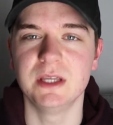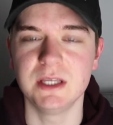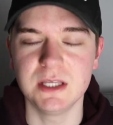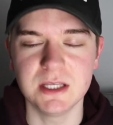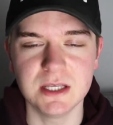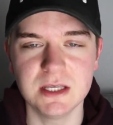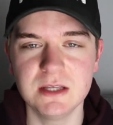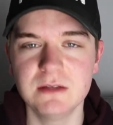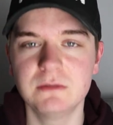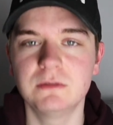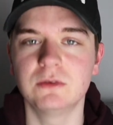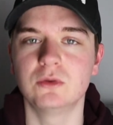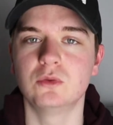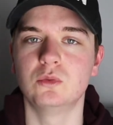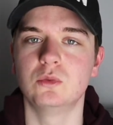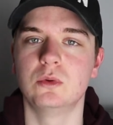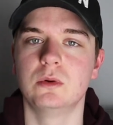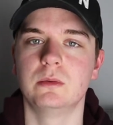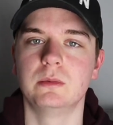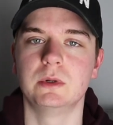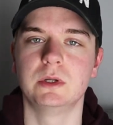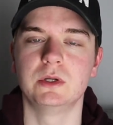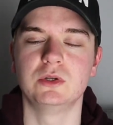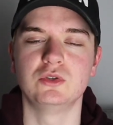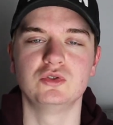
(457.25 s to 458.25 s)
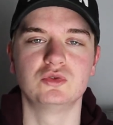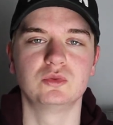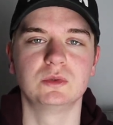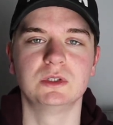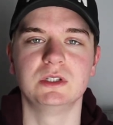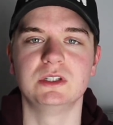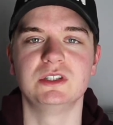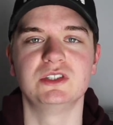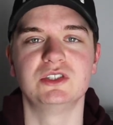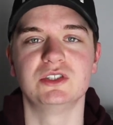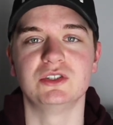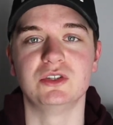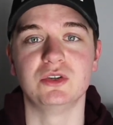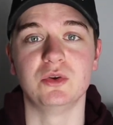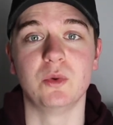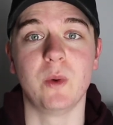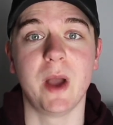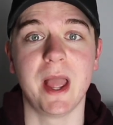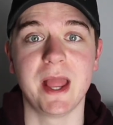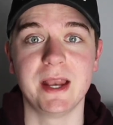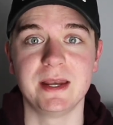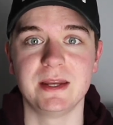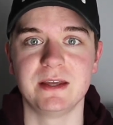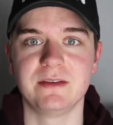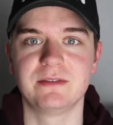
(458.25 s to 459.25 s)
evil woman who's willing to do
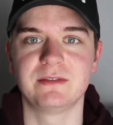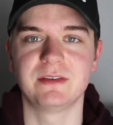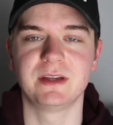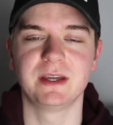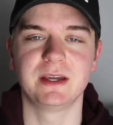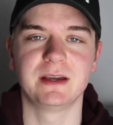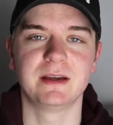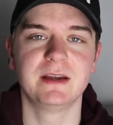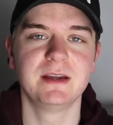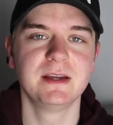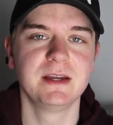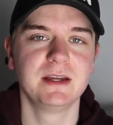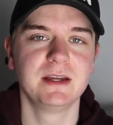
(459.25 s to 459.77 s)
anything.